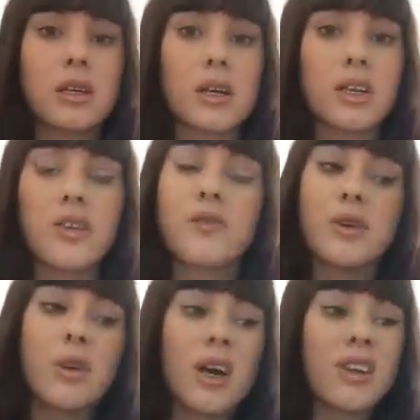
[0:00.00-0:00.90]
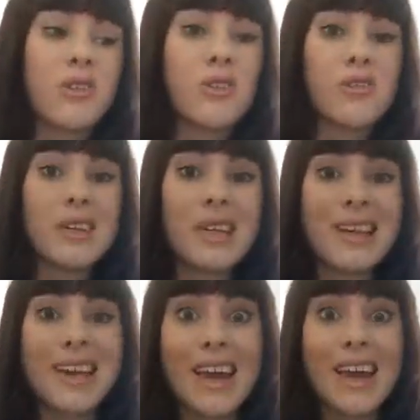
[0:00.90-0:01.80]
and you feel like you're not really
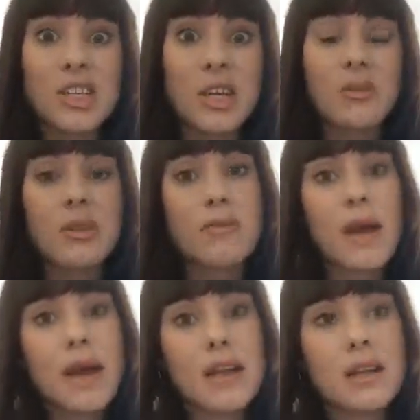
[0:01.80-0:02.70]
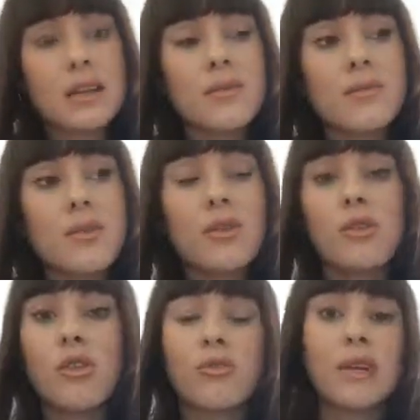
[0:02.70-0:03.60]
engaging with men or you're
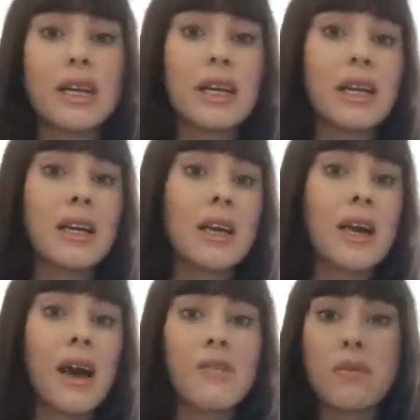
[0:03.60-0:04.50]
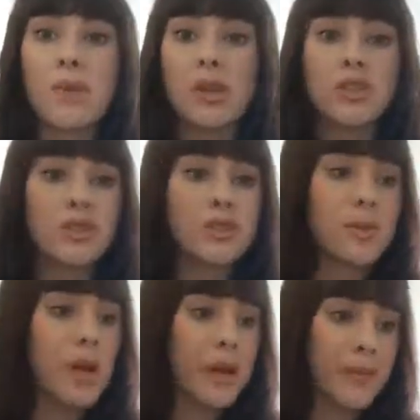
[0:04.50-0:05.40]
not really having much
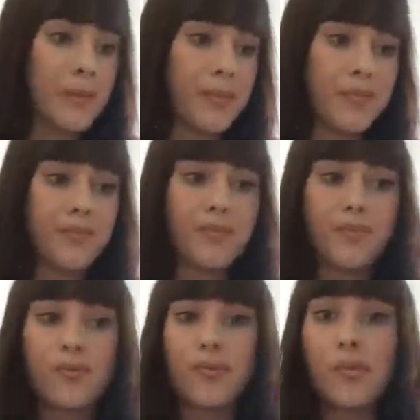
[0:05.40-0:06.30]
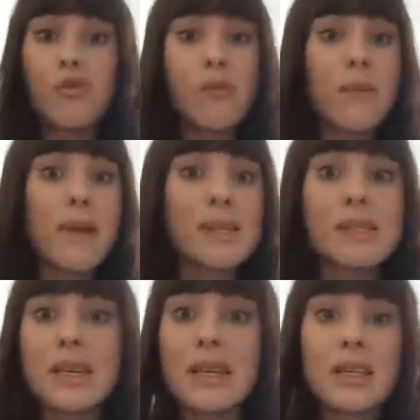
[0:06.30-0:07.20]

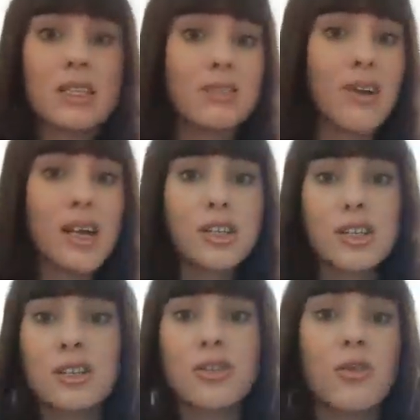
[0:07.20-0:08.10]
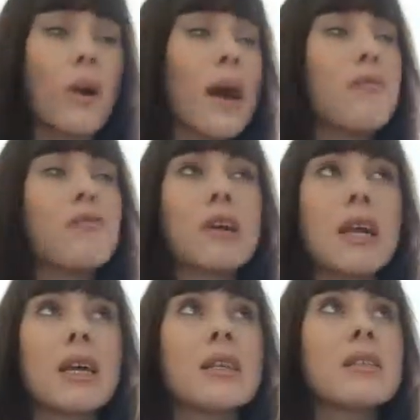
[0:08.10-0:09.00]
romantic interaction or whatever it
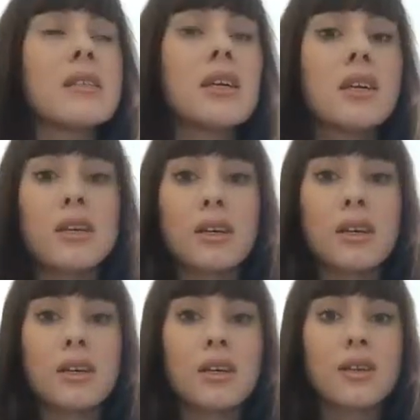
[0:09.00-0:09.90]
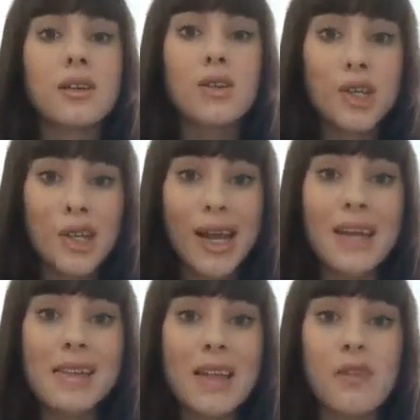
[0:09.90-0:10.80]
is, you're
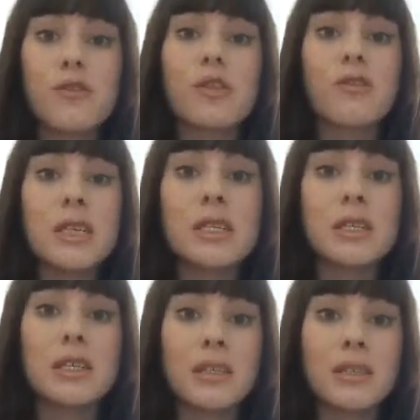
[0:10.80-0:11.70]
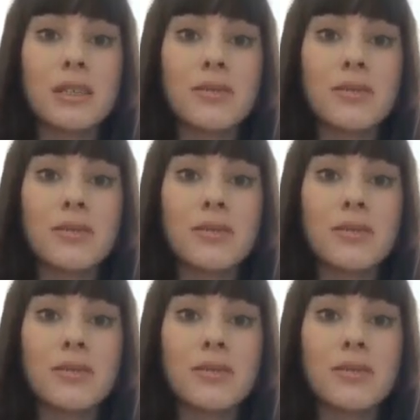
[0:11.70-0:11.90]
creating that for a reason.